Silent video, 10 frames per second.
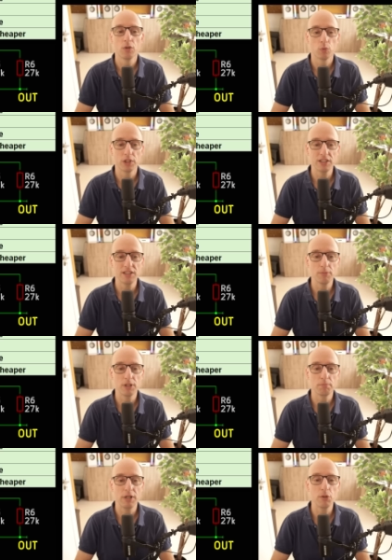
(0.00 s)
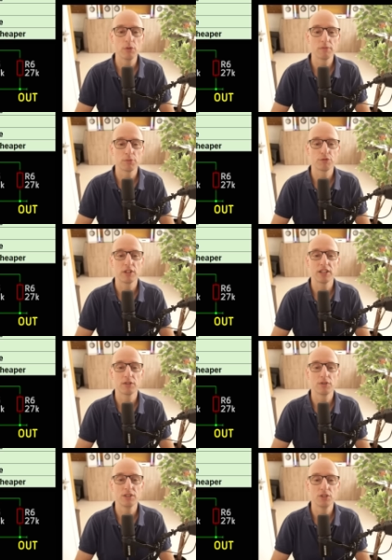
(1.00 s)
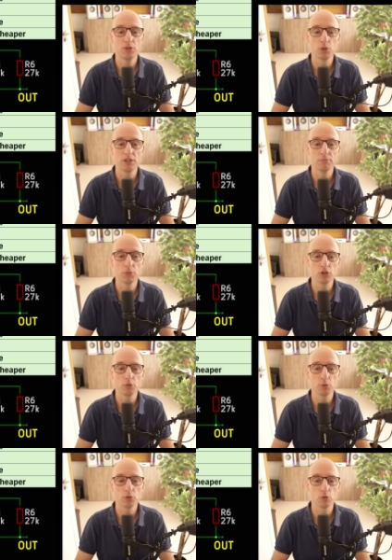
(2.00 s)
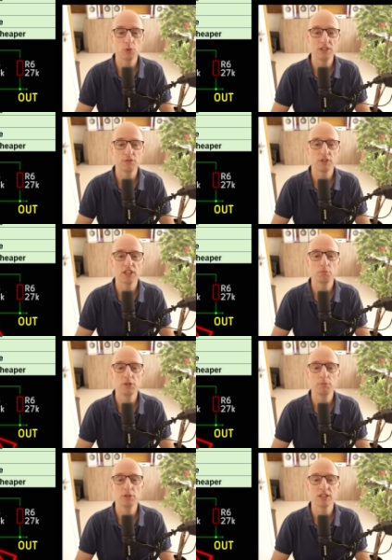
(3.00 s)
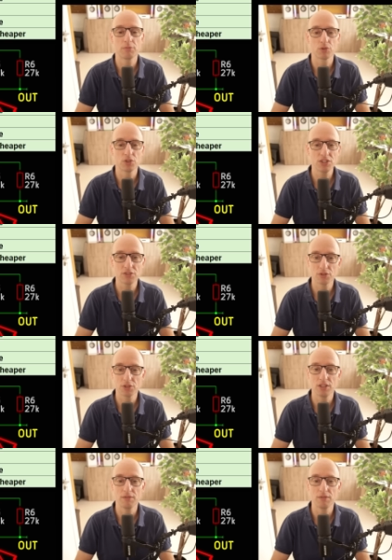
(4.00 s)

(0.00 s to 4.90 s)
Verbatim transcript: What I did in my power amplifier is using multiple 25 ppm resistors